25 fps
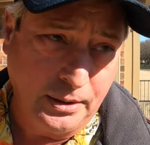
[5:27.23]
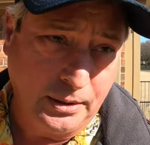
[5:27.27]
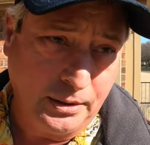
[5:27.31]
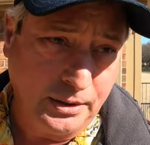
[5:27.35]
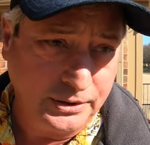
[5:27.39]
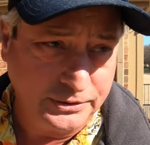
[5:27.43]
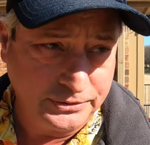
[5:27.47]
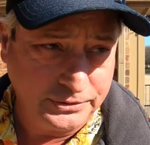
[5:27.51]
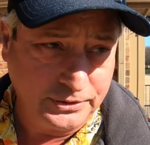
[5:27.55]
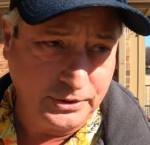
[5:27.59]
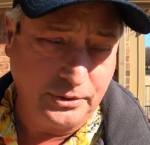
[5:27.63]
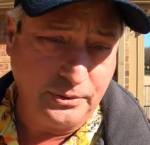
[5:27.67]

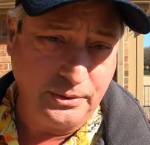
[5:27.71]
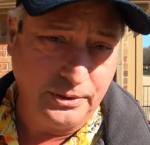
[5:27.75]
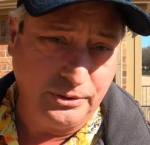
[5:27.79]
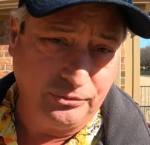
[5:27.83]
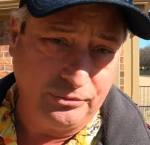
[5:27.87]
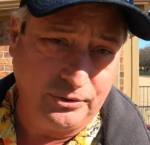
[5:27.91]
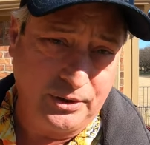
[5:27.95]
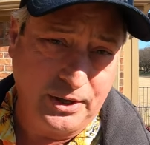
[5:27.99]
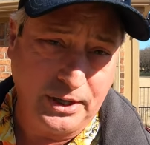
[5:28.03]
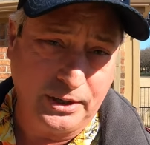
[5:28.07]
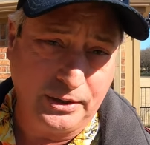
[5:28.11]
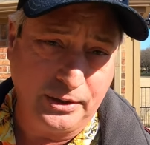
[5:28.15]
let's go
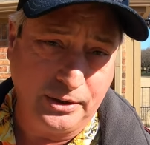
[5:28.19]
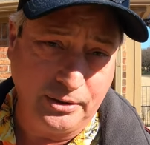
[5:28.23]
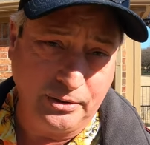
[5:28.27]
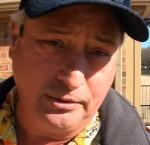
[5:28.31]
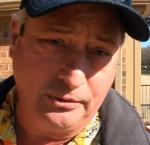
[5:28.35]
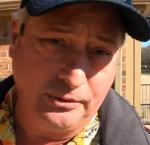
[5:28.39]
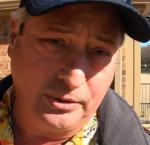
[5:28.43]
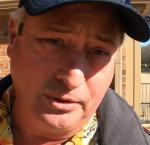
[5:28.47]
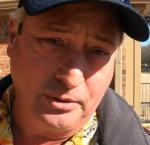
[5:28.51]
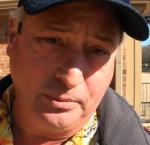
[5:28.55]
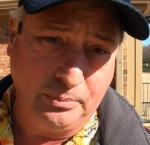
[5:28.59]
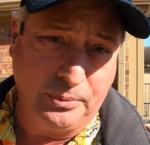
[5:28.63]
inside and get
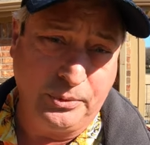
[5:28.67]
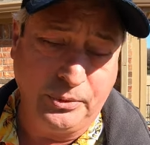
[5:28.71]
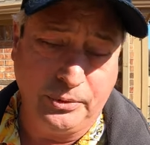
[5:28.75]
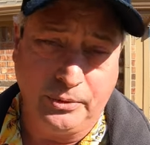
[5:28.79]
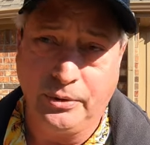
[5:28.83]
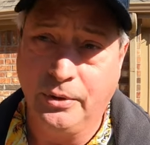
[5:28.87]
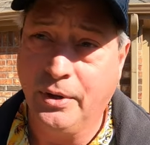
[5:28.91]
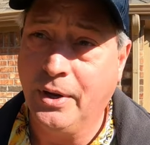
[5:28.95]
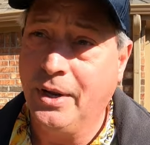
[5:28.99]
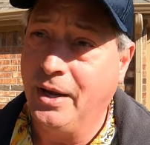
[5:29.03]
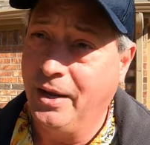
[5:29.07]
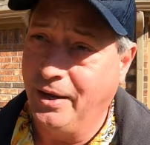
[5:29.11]
on the
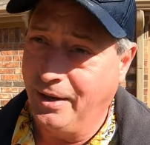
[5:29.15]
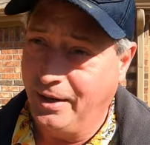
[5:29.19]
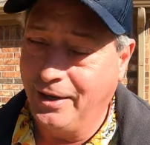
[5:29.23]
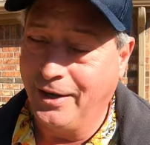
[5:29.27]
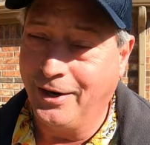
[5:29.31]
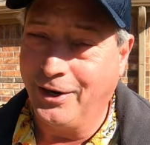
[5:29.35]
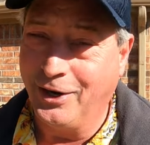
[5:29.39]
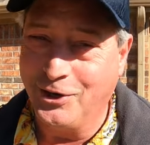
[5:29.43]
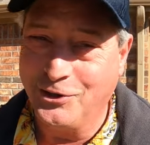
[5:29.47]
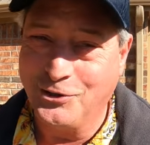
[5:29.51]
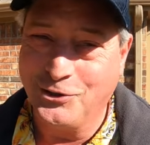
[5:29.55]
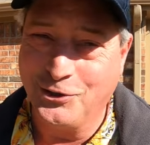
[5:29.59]
computer,
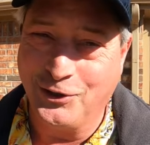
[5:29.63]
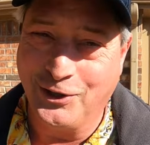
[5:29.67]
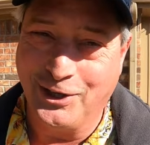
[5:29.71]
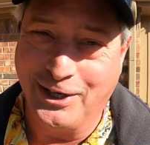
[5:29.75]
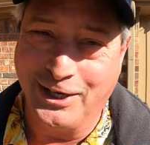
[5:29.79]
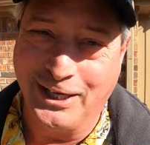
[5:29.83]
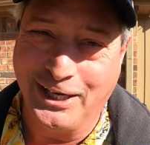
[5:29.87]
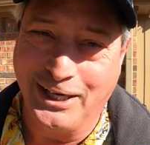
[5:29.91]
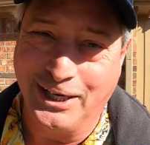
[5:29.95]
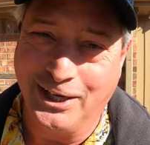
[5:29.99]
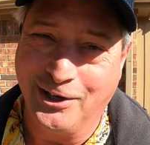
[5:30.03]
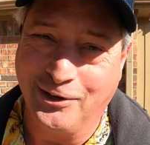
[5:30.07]
and I'll show you
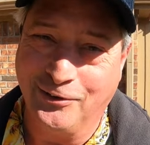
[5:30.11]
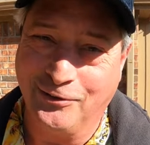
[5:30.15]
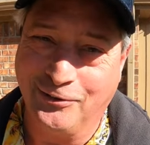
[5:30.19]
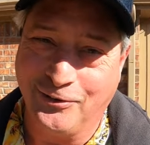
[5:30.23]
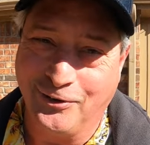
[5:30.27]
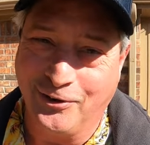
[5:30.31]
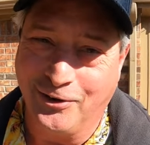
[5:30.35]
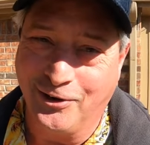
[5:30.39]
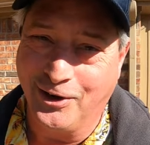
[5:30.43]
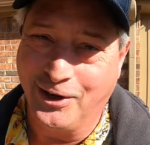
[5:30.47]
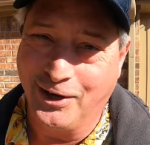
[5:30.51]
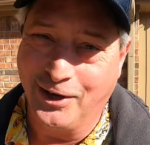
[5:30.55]
how to get
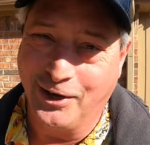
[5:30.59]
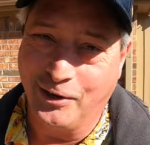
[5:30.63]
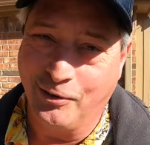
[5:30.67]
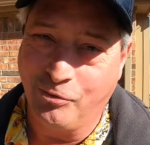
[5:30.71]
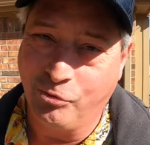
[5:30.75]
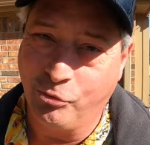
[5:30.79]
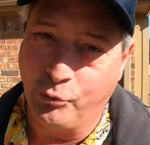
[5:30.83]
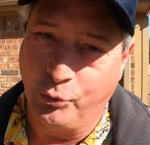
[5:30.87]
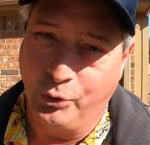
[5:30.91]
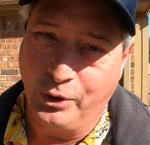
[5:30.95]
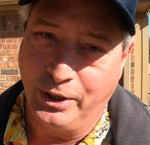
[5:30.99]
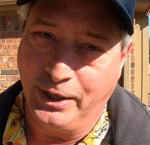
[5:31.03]
Starlink
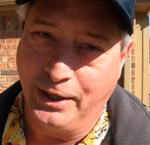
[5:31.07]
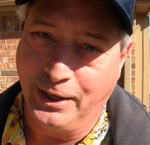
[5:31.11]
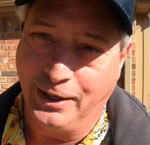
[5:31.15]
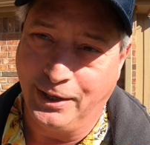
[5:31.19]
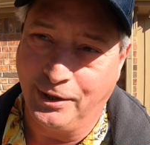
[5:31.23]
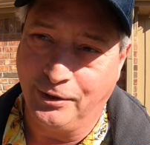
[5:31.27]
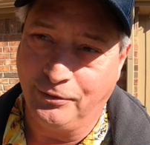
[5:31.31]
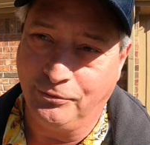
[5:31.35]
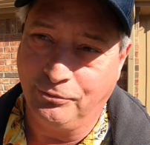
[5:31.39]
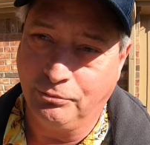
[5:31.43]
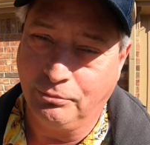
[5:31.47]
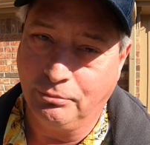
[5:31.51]
in three
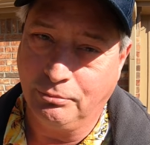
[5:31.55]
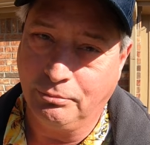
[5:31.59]
days,